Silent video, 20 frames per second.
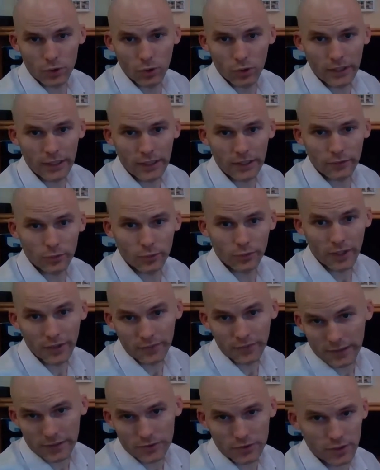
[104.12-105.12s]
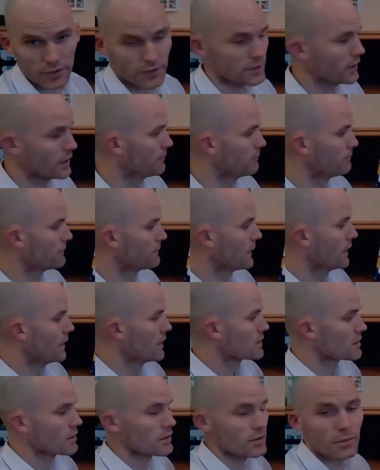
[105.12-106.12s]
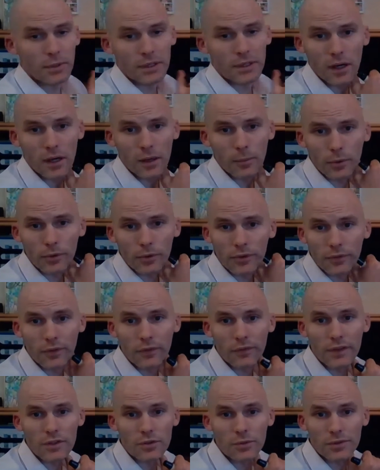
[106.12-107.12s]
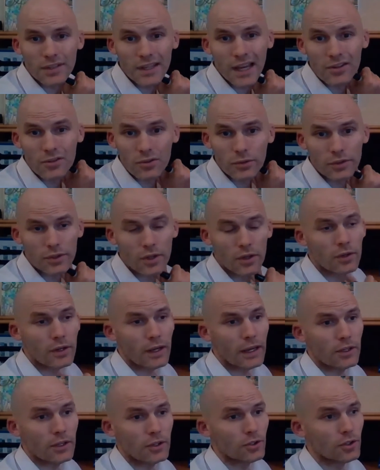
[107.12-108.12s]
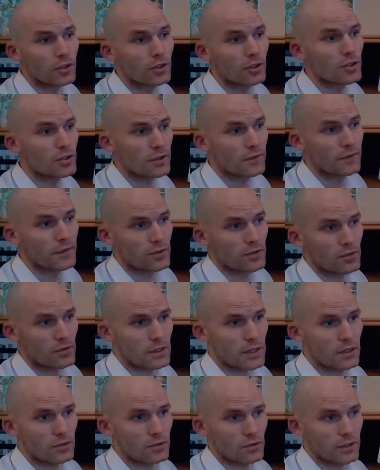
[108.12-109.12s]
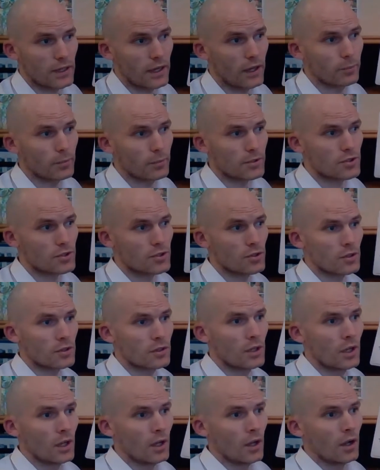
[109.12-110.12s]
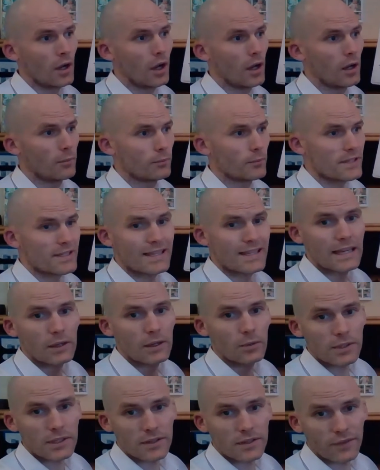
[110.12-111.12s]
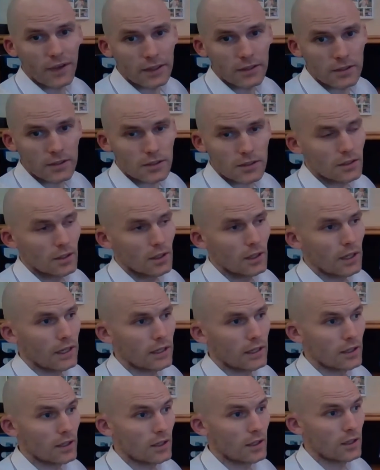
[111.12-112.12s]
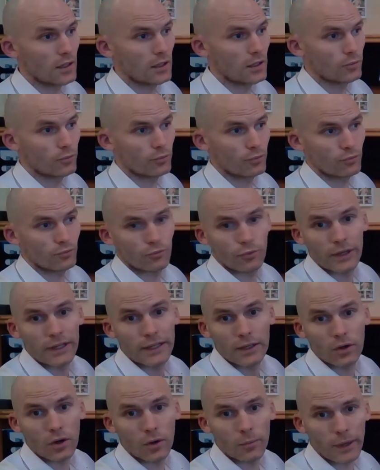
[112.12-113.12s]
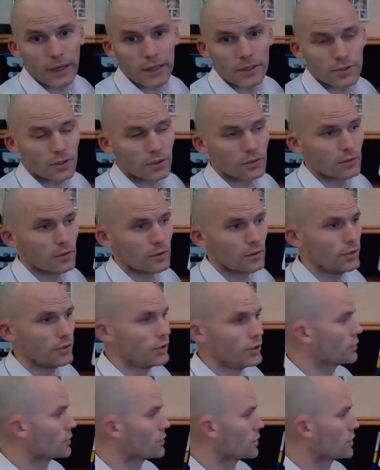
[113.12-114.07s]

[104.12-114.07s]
talking is all done, the intro is done. So some examples of a visual schedule. So you could use a visual schedule to help a student sequence events in a reading comprehension. You